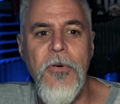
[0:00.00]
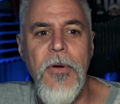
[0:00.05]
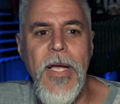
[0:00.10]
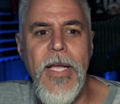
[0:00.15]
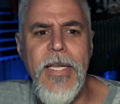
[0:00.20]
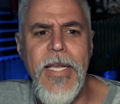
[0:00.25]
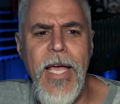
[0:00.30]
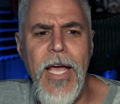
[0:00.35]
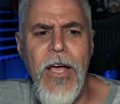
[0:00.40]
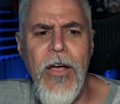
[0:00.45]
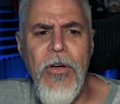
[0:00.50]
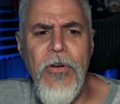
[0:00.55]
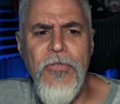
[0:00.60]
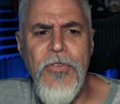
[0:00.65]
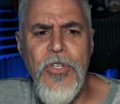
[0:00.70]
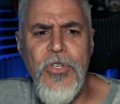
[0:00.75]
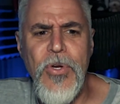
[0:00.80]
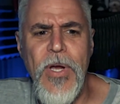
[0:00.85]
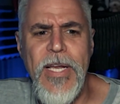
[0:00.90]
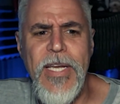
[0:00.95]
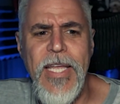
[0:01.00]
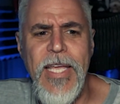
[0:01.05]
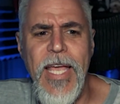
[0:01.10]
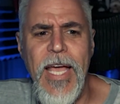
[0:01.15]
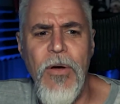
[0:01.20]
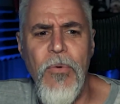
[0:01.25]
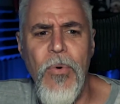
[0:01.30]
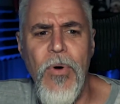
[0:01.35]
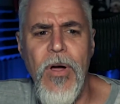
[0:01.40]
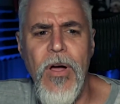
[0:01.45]
right now, if you tried to
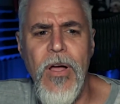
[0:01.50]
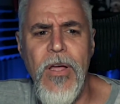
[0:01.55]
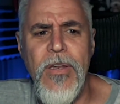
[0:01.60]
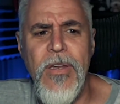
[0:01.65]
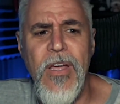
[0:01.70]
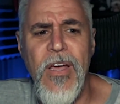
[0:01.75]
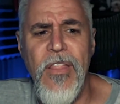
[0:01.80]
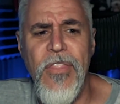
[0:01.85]
get one,